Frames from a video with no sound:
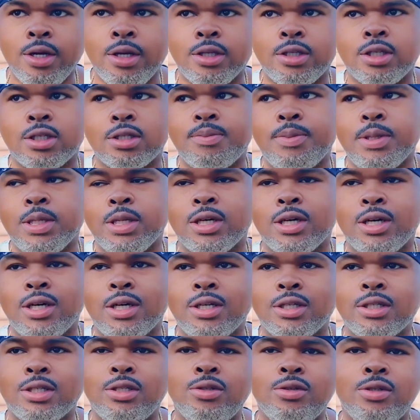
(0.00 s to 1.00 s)
just
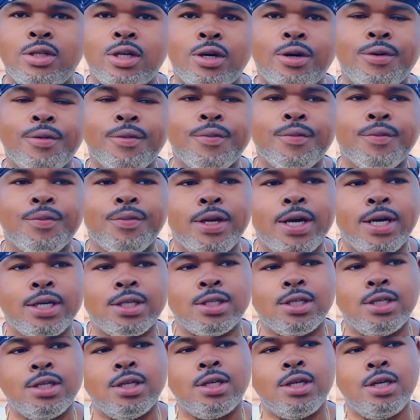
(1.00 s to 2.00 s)
because, you know,
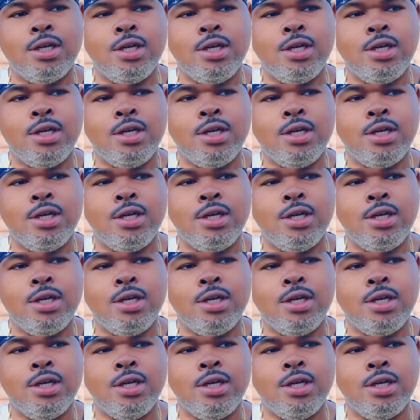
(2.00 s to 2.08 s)
that's